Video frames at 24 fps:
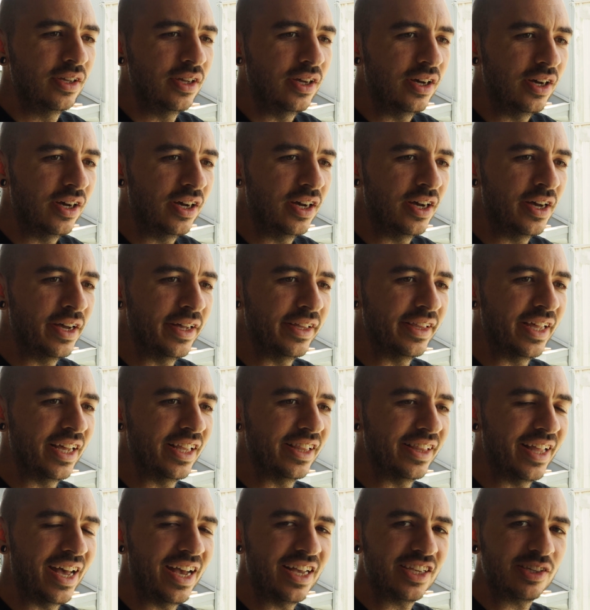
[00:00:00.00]
Uh,
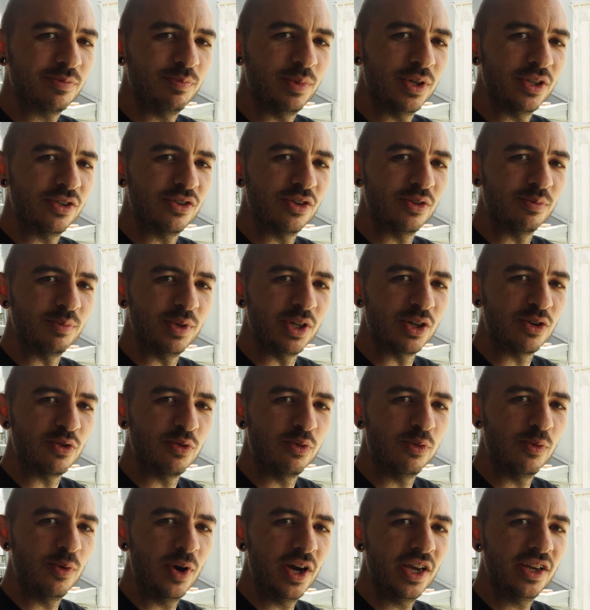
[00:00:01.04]
that last bit took me
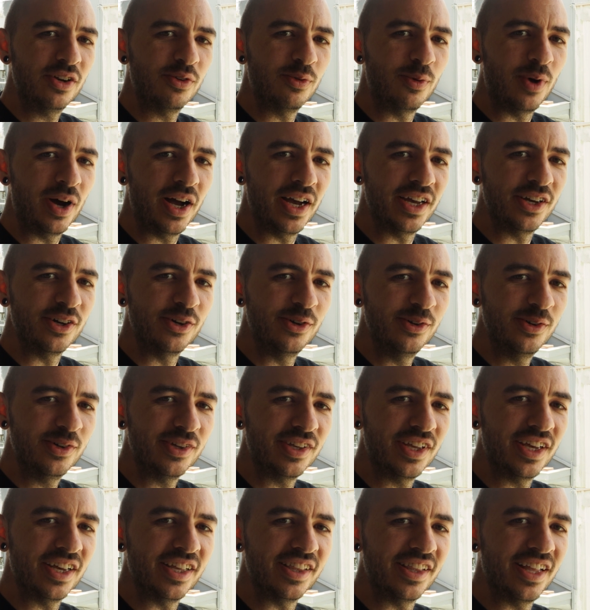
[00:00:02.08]
quite a while
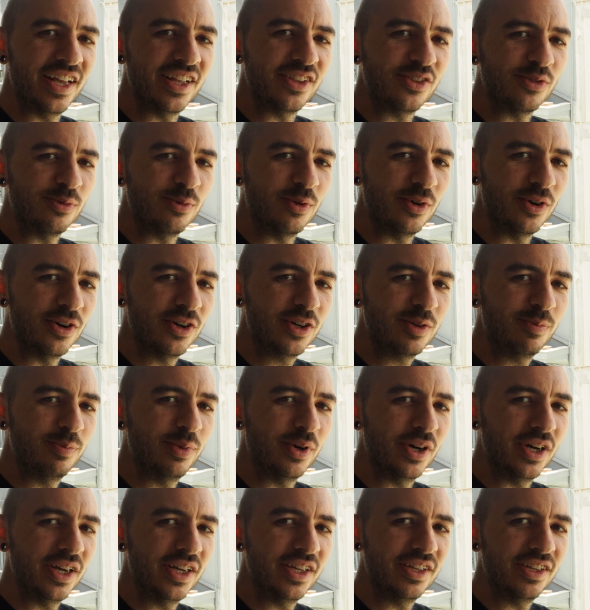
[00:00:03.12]
getting that to work,
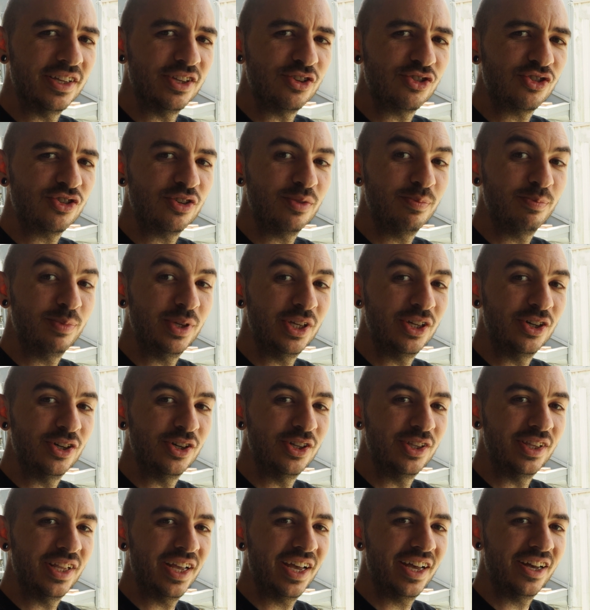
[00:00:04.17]
but it should be
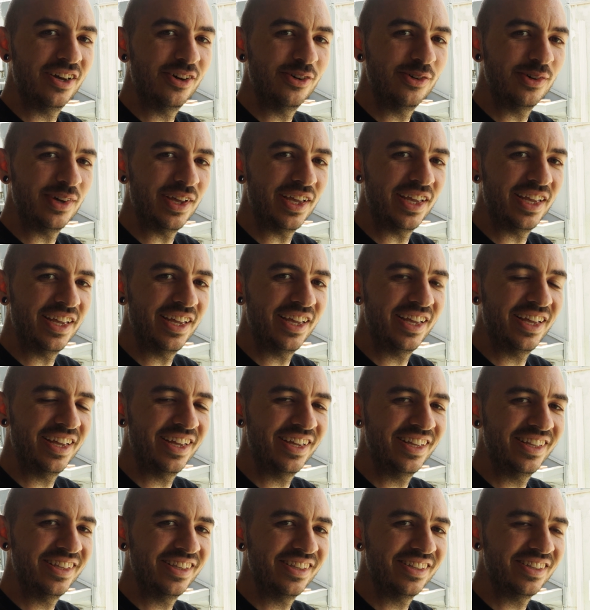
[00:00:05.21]
good now.
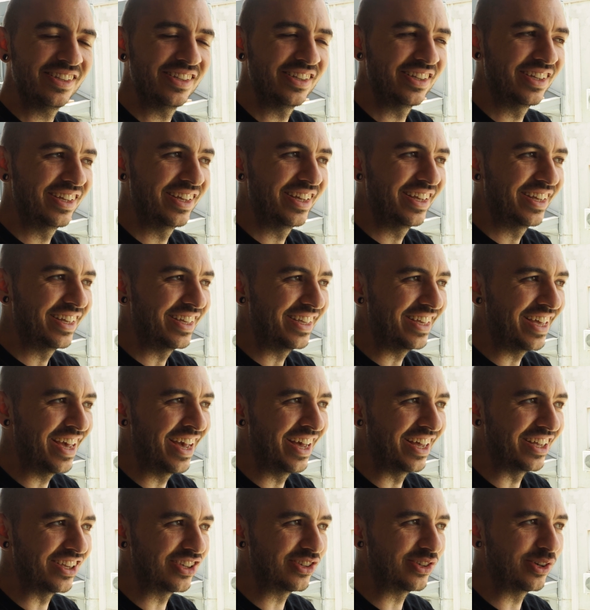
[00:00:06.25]
And
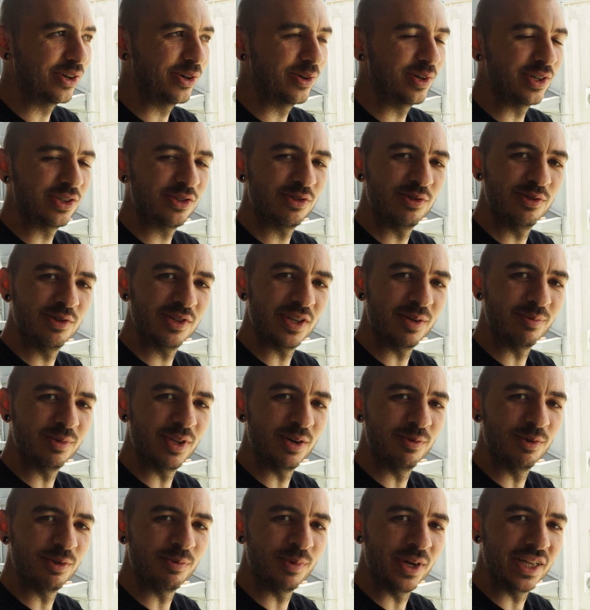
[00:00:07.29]
yeah, so as soon as I'm
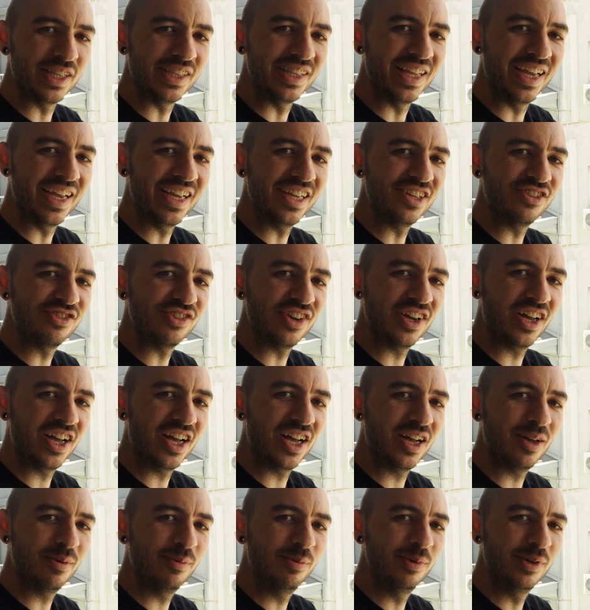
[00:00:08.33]
done with my day
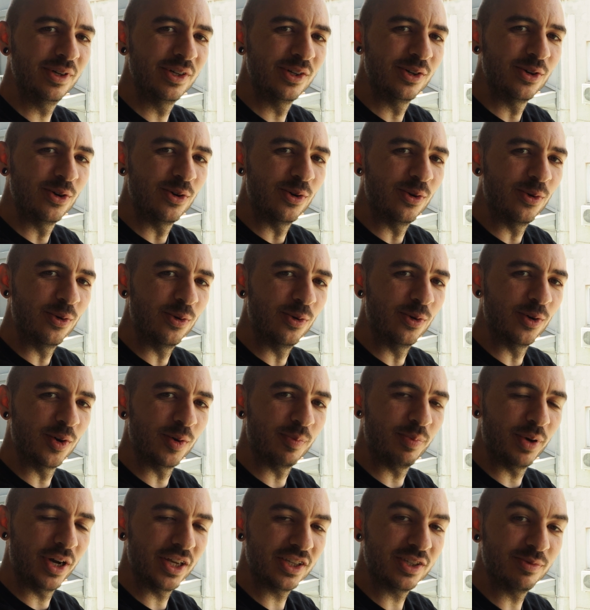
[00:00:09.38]
job,
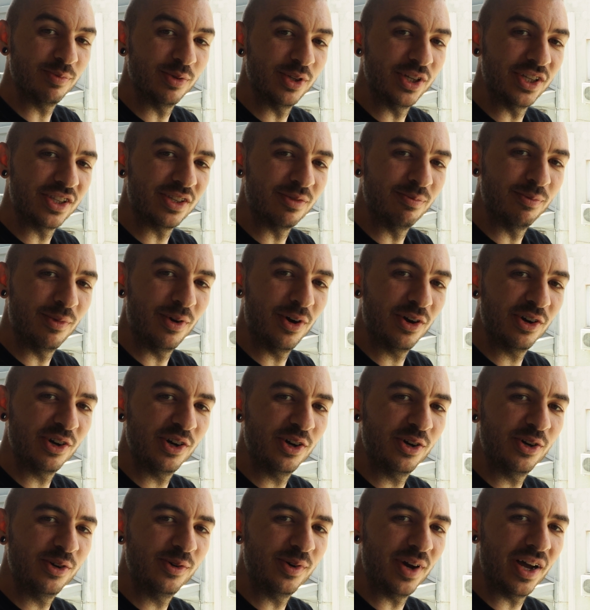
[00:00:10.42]
or possibly
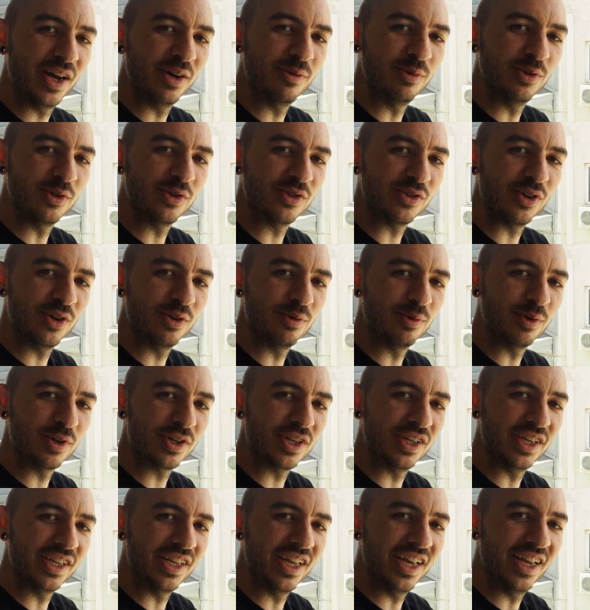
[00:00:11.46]
tomorrow, I will start
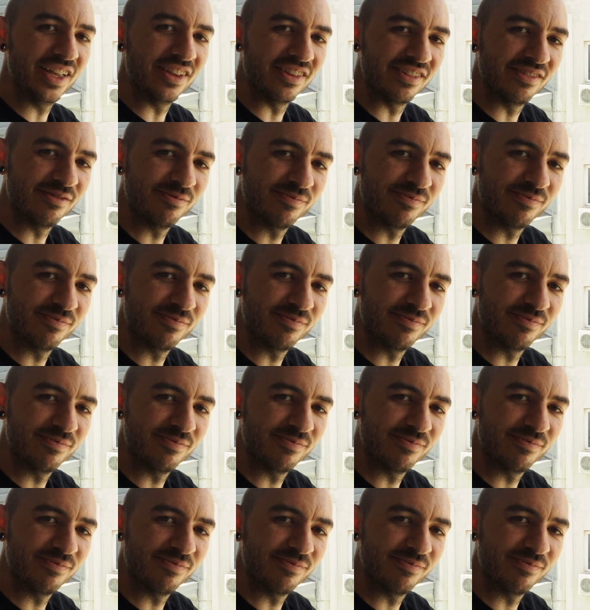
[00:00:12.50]
working again.